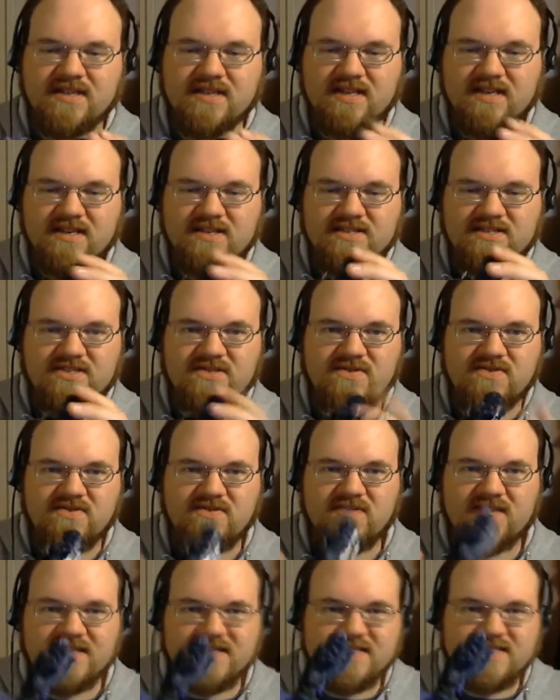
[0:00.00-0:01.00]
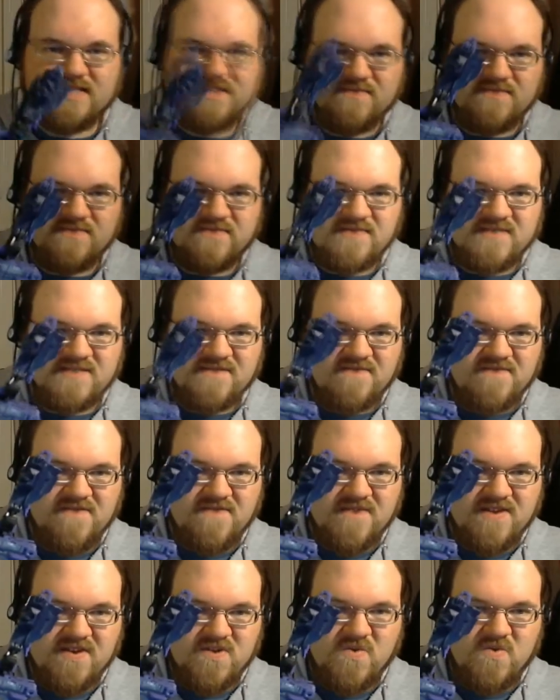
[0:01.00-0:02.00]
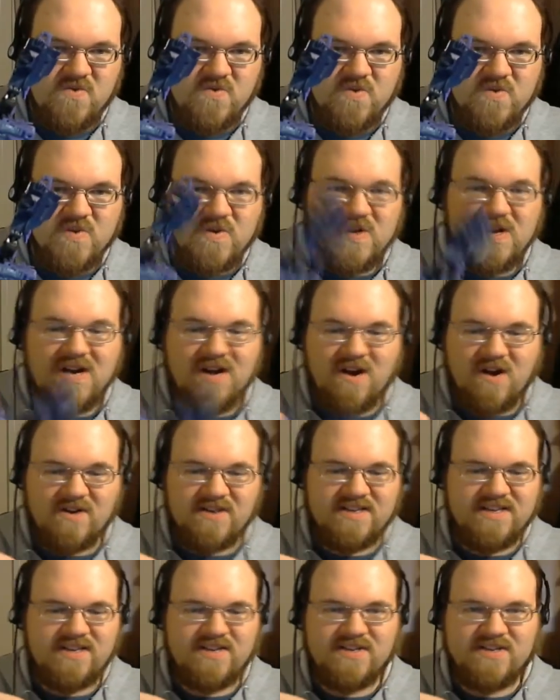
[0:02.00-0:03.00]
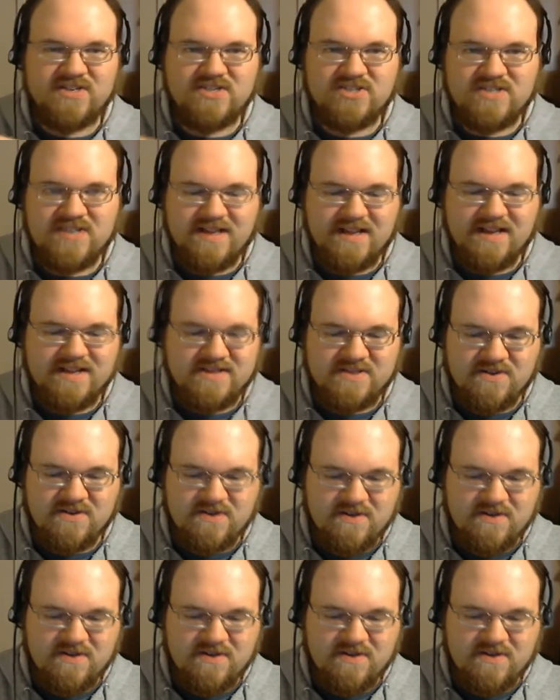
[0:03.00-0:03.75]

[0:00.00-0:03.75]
So you get some very cool articulation out of this arm.